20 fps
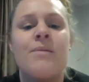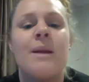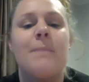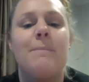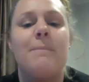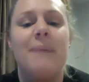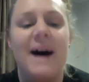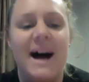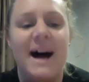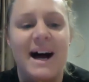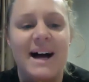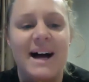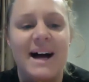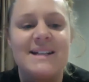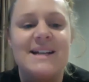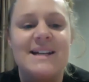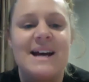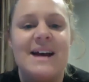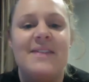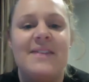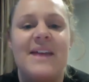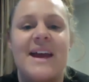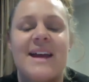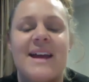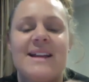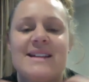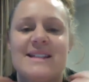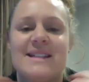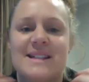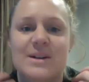But they
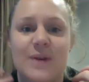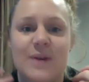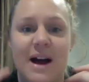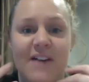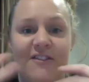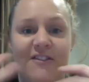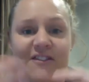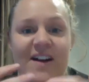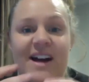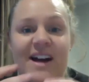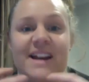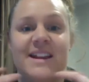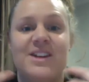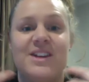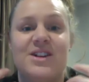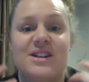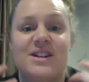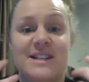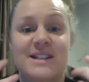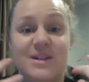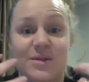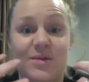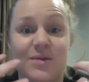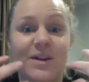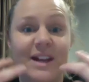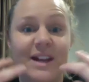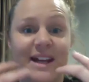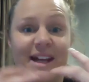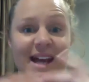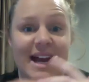can still have fun and you can still
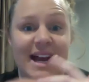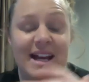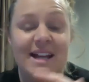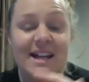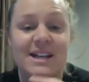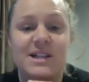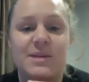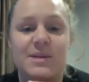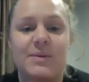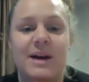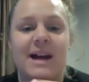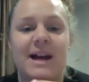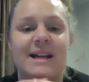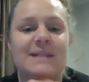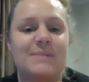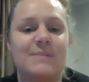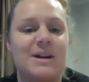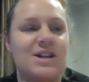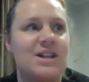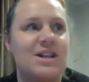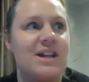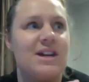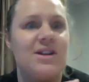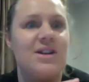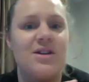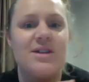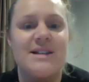really get into it, especially,